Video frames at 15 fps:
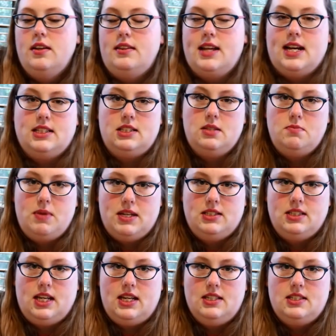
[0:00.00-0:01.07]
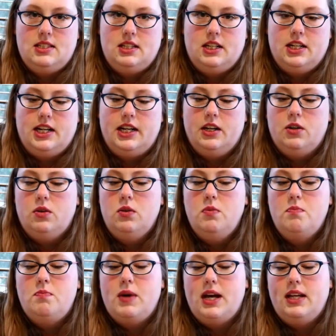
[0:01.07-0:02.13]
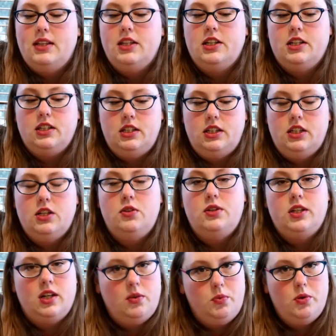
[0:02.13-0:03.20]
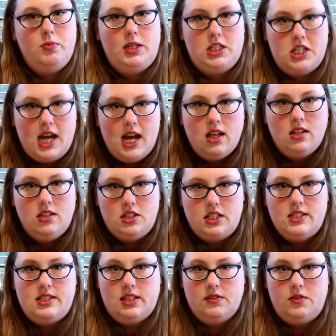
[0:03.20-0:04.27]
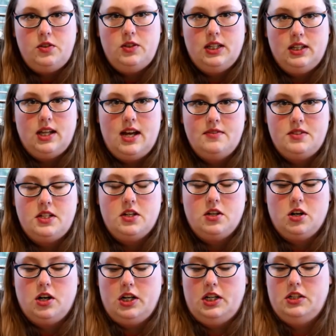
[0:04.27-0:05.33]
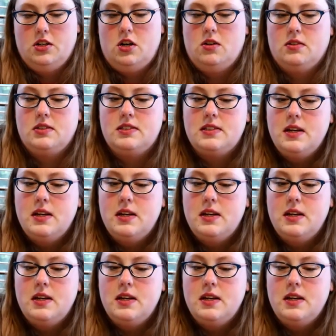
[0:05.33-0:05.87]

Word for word: That's the best case scenario, but there will be challenges if you get livestock guardian dogs.